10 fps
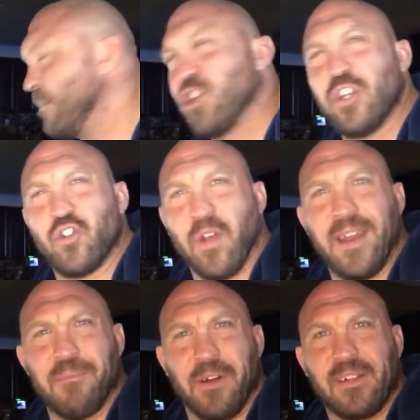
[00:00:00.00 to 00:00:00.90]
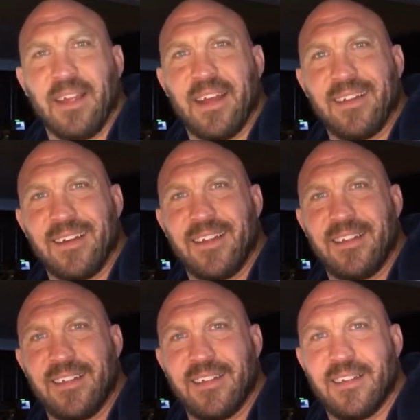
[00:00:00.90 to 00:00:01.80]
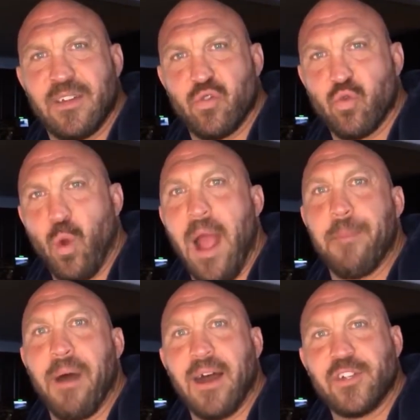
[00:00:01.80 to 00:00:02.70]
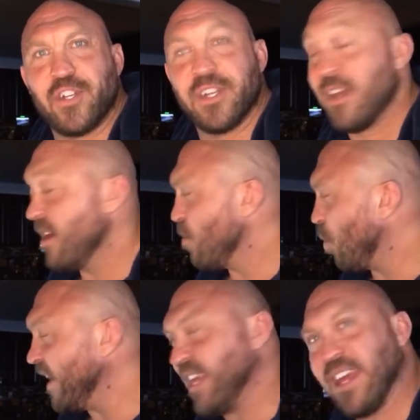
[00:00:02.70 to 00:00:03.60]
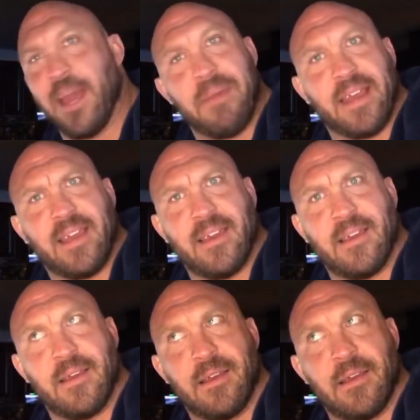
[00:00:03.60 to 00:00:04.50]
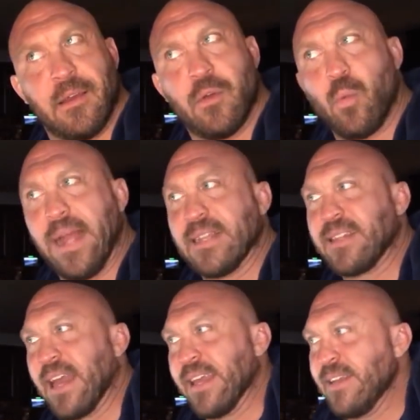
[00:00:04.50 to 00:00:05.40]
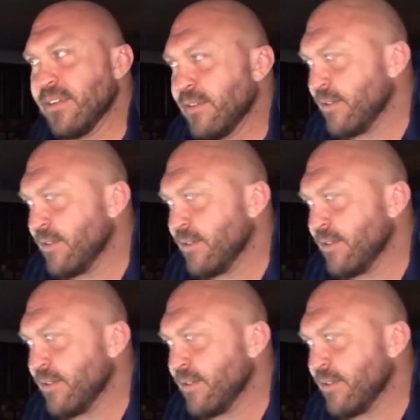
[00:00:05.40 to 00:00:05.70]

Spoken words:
should trademark that, huh? Rybotch. What a gimmick. Wait a second.